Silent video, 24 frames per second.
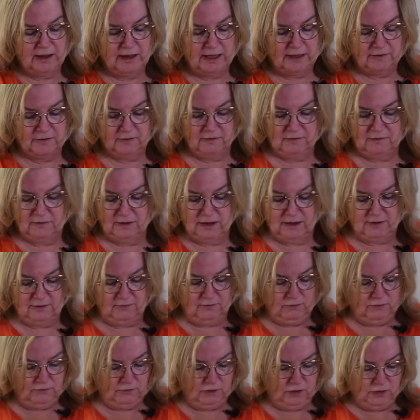That's
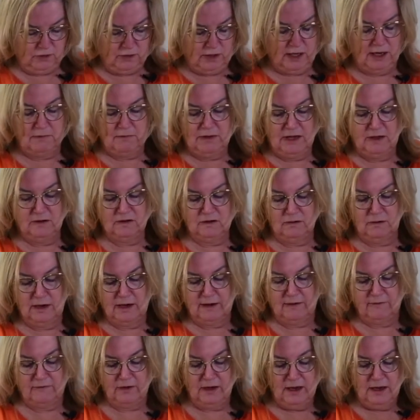good. It means you
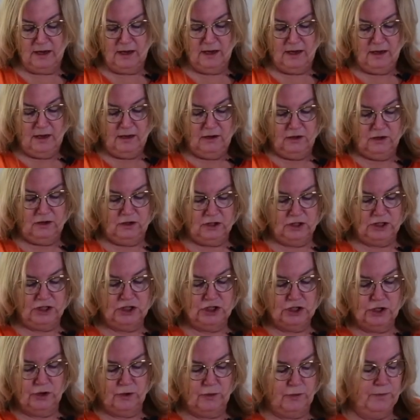have good
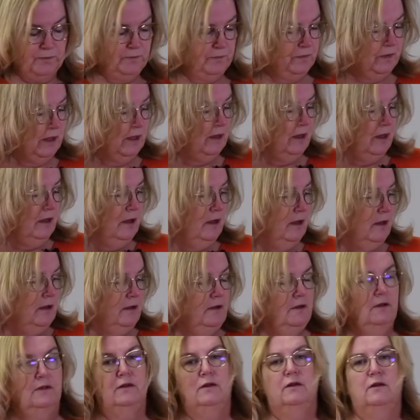dough.
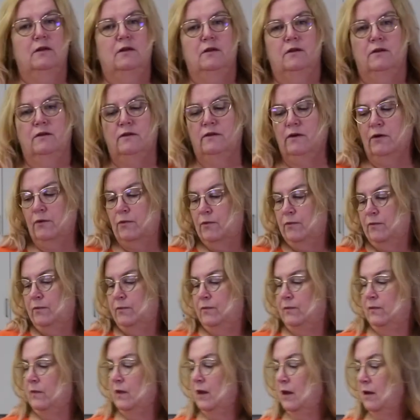So,
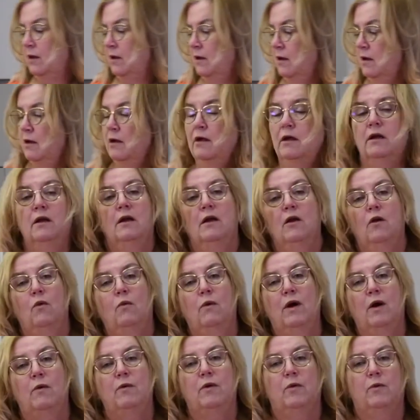
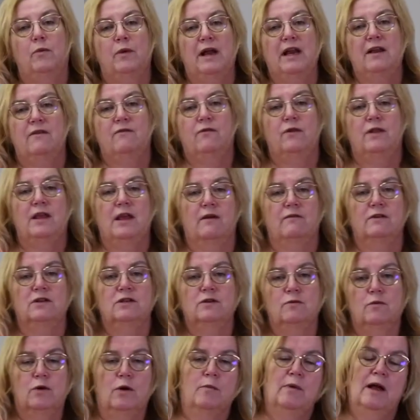while we're waiting for the oven to
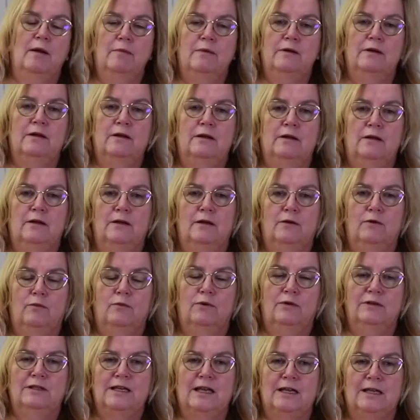warm up,
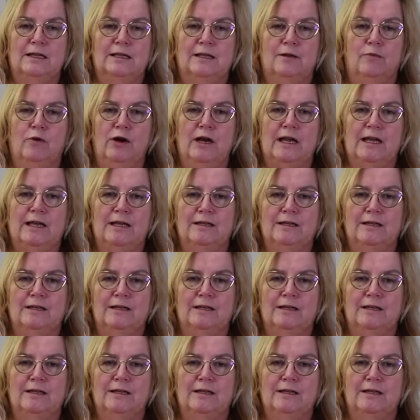we'll take a little break.